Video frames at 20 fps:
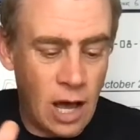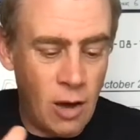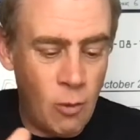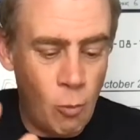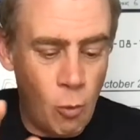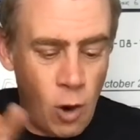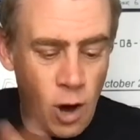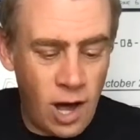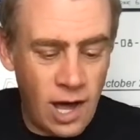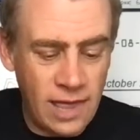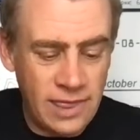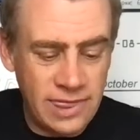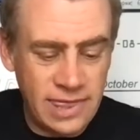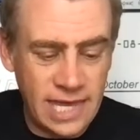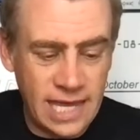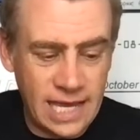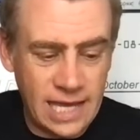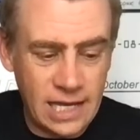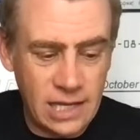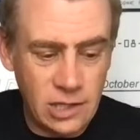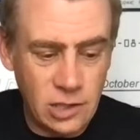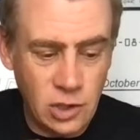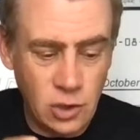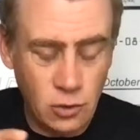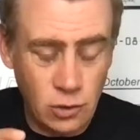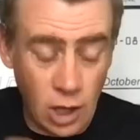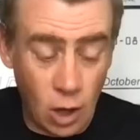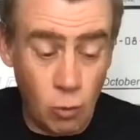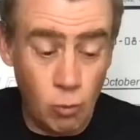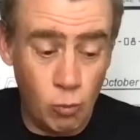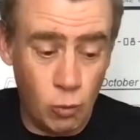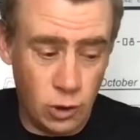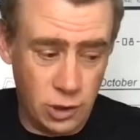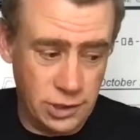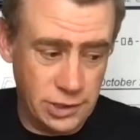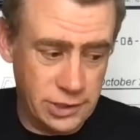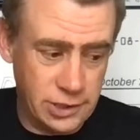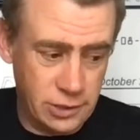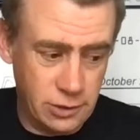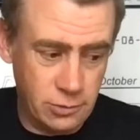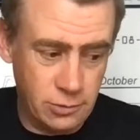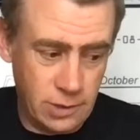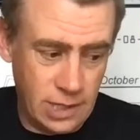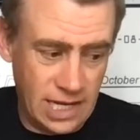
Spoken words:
What I think you don't want to do